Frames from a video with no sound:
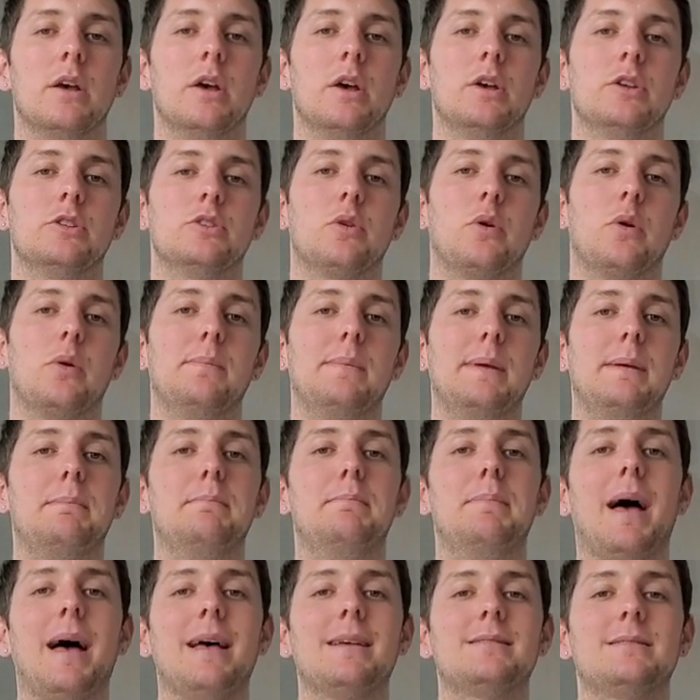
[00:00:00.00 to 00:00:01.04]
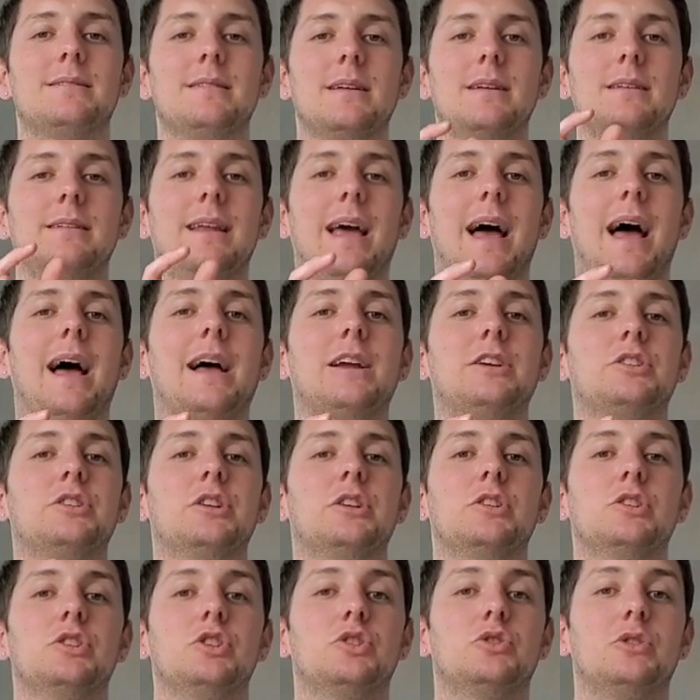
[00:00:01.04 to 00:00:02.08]
So it would be best dash
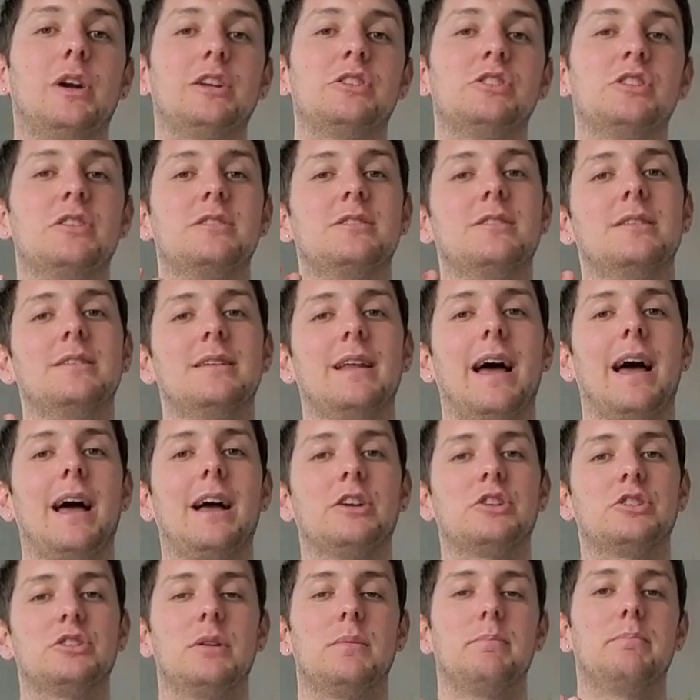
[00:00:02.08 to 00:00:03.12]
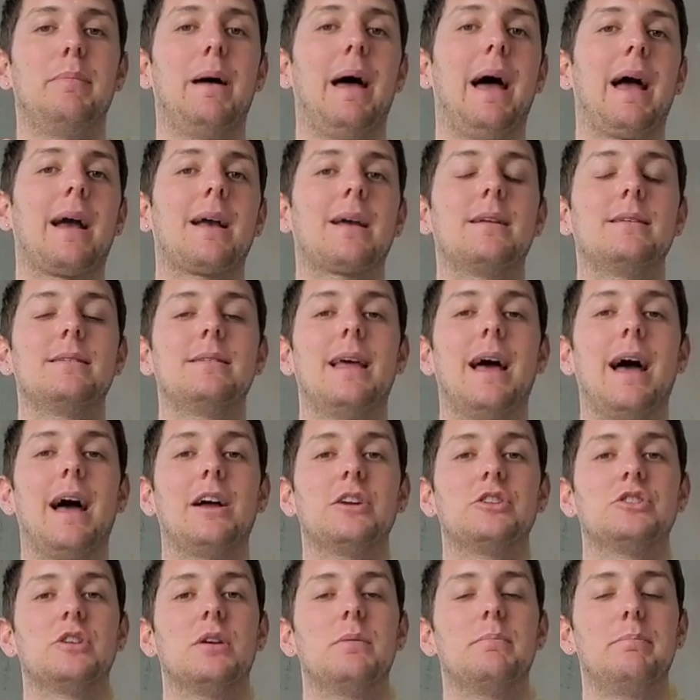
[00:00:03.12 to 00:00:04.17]
stretches dash back
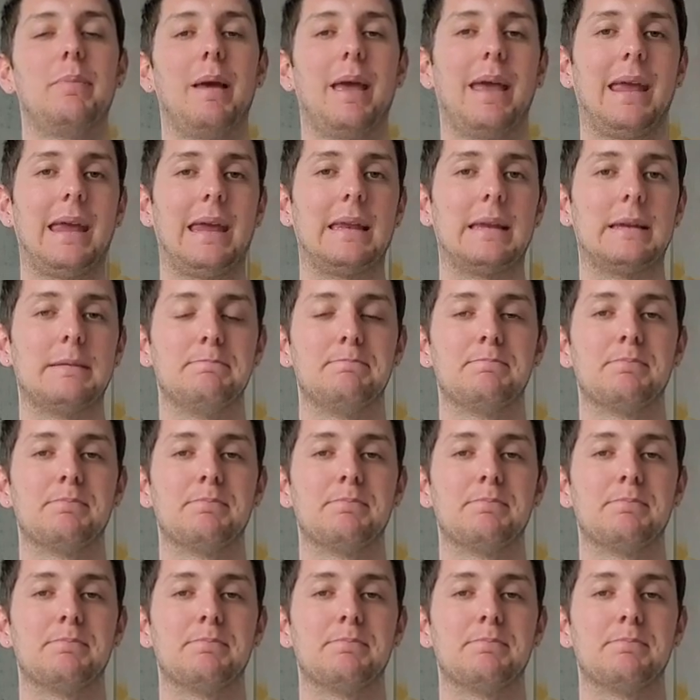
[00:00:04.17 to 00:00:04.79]
dash pain.